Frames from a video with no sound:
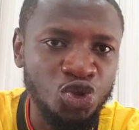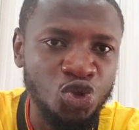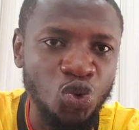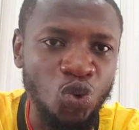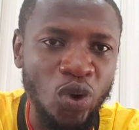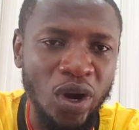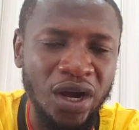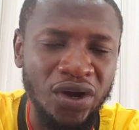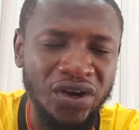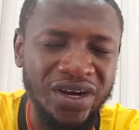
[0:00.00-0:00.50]

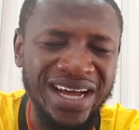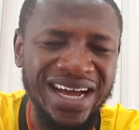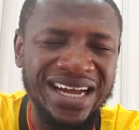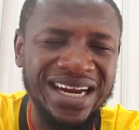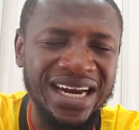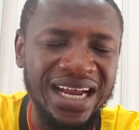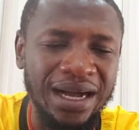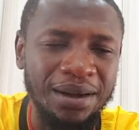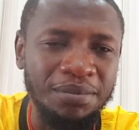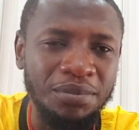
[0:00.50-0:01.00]
to
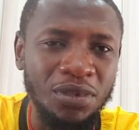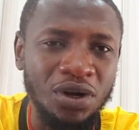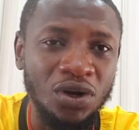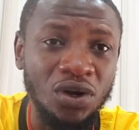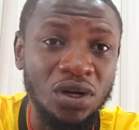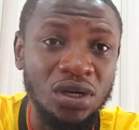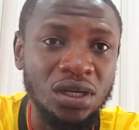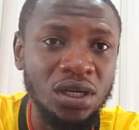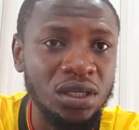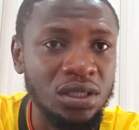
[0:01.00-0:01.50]
another club,
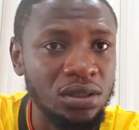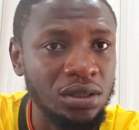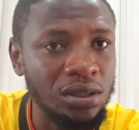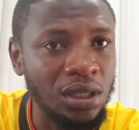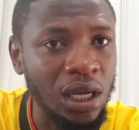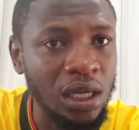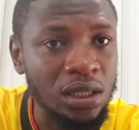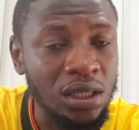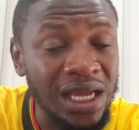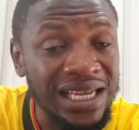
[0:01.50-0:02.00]
or
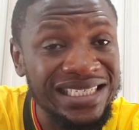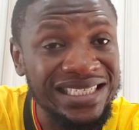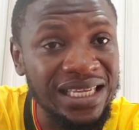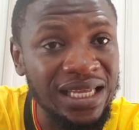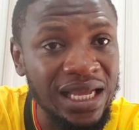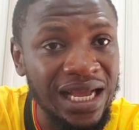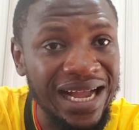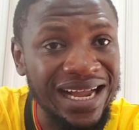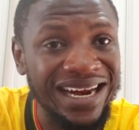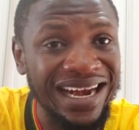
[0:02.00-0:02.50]
that's
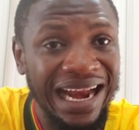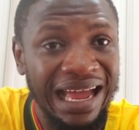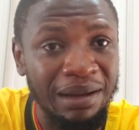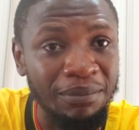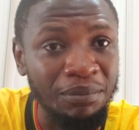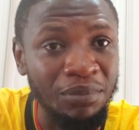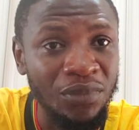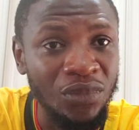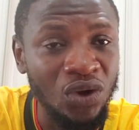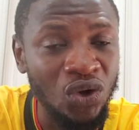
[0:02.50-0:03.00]
a
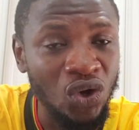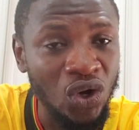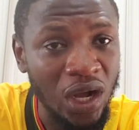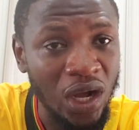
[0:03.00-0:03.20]
club,